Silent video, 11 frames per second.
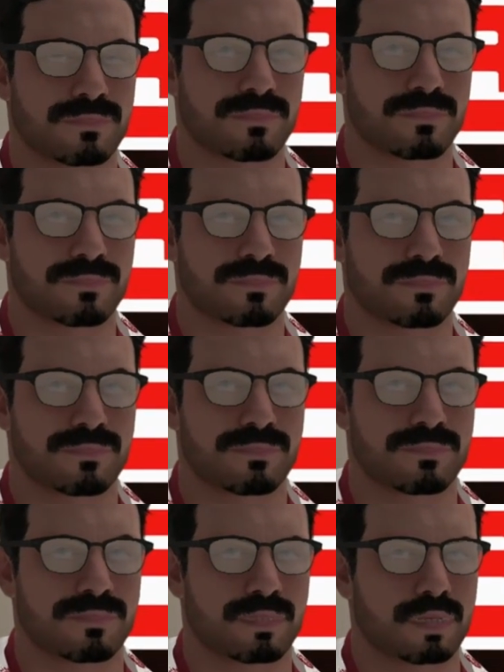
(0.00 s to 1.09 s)
trouble.
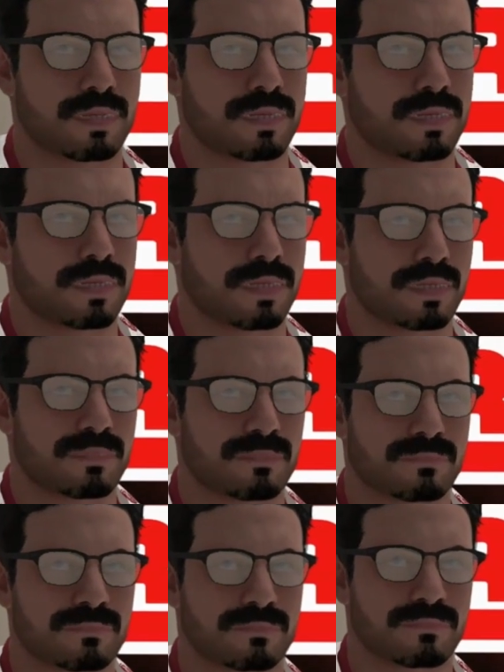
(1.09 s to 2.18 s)

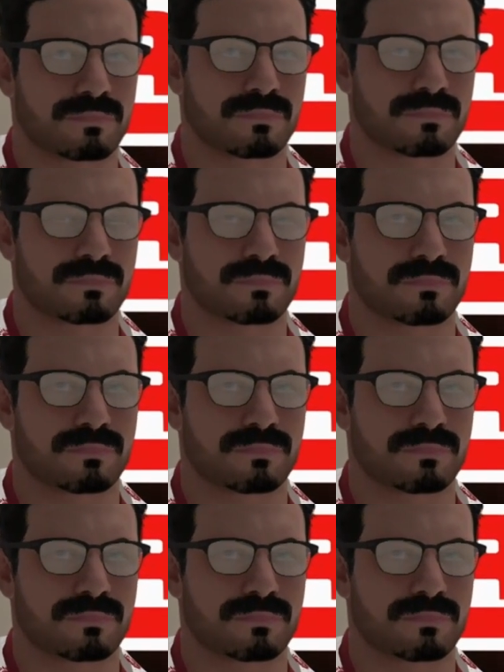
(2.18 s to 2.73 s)
They killed